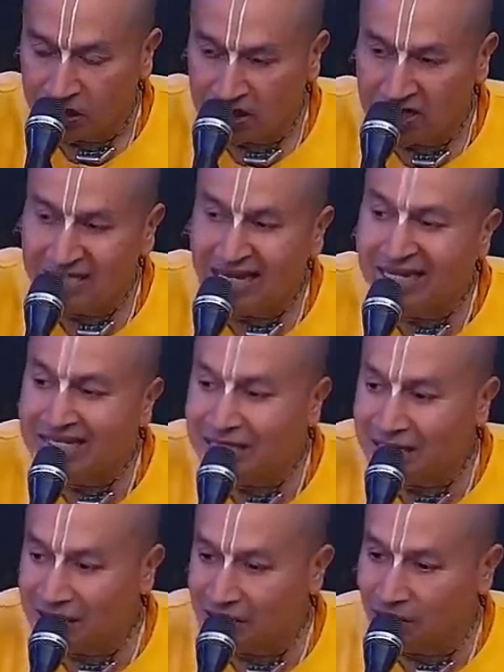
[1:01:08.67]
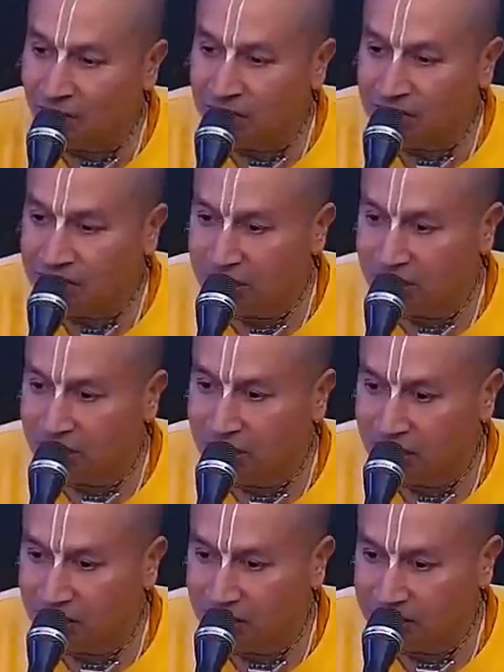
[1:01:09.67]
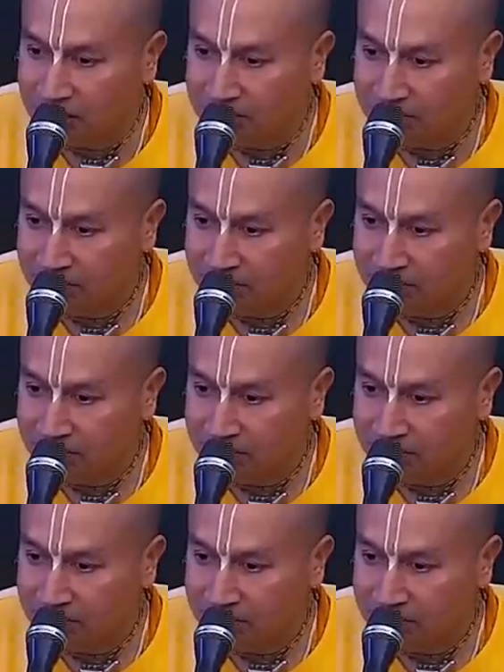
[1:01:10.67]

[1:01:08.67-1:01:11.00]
criticizing Vaishnav dharma,